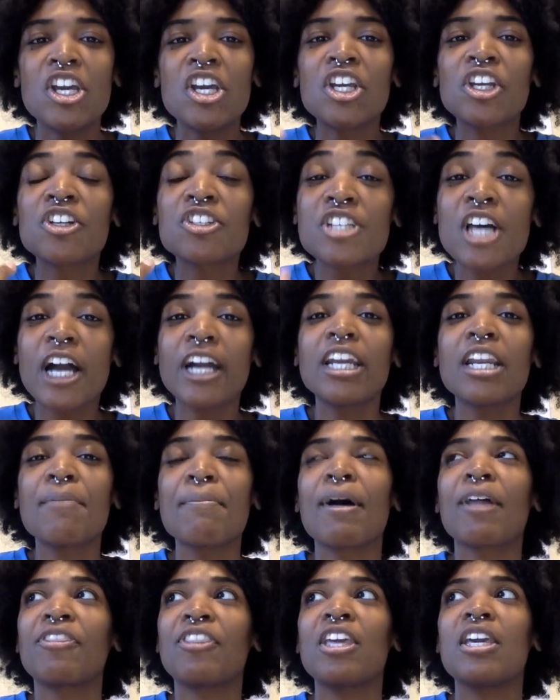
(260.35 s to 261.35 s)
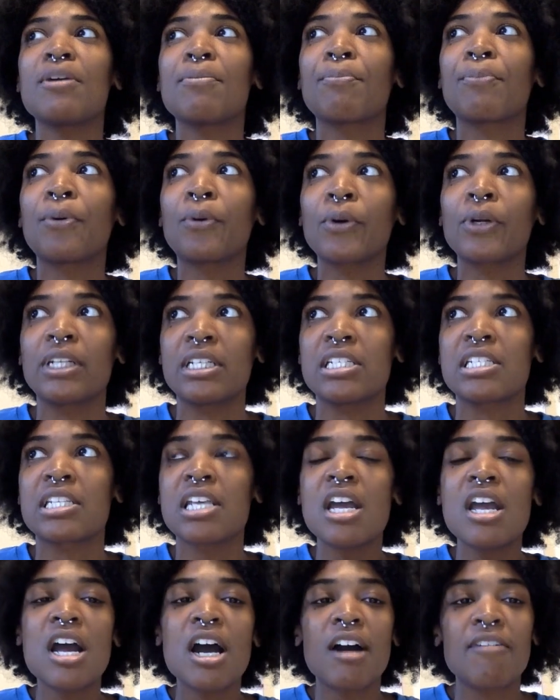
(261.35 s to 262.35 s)
You're talking about the importance
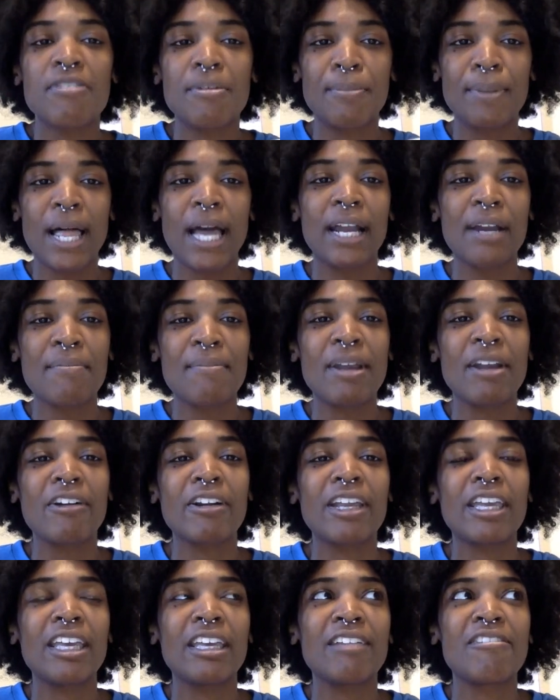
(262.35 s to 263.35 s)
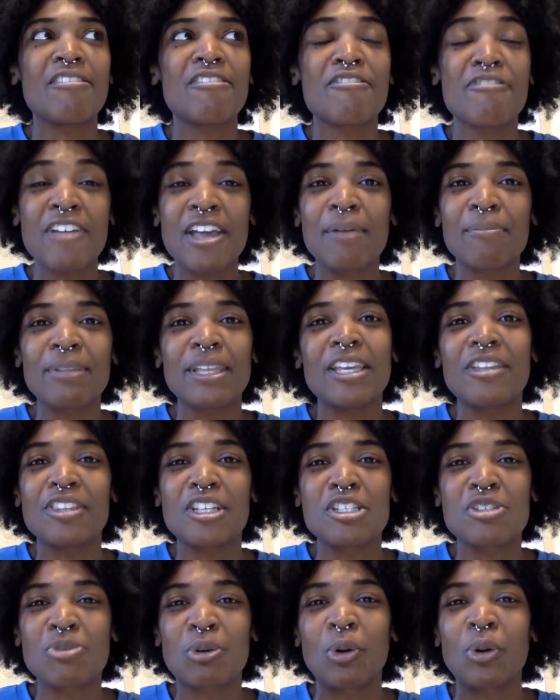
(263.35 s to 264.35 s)
of a Black American family in
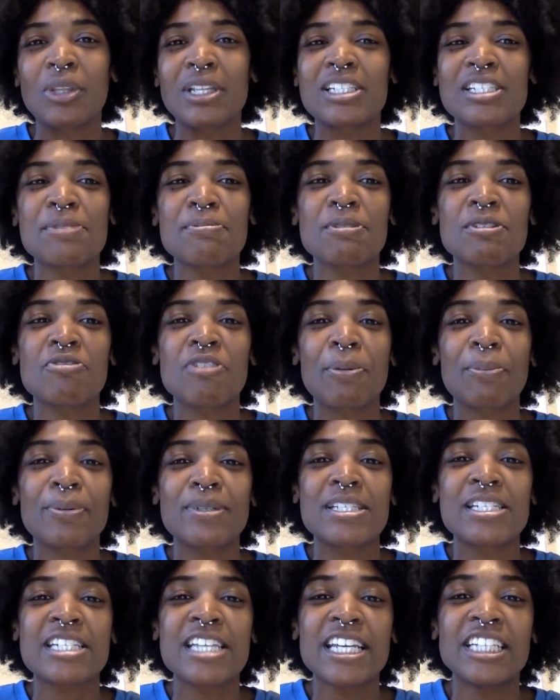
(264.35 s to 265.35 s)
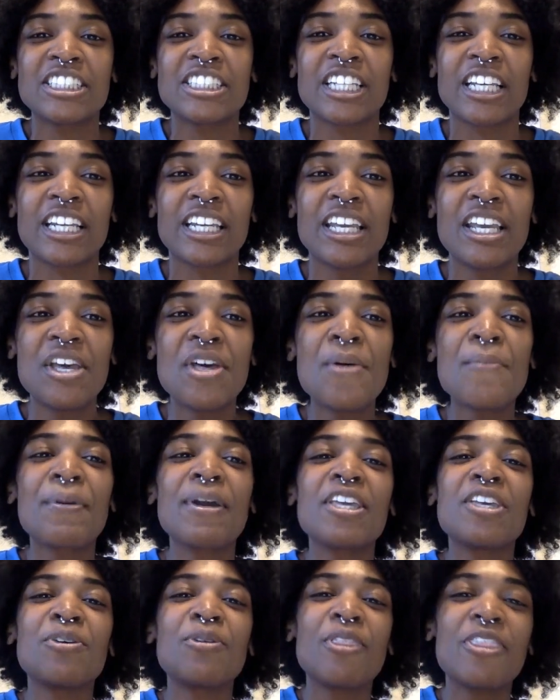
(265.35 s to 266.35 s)
this role in terms of representation,
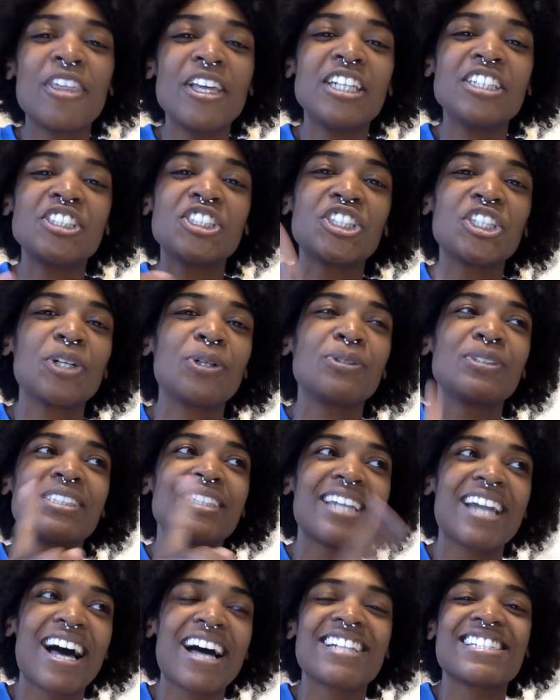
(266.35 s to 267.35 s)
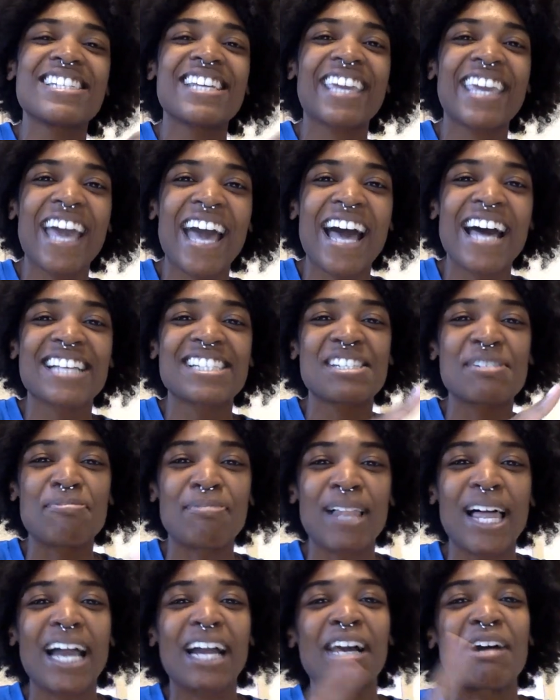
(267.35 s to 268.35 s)
but you then chose not to cast
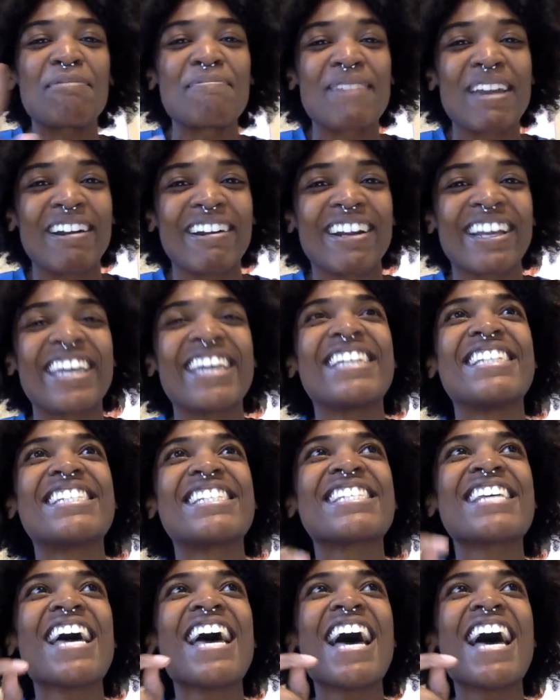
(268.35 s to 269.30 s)
Black Americans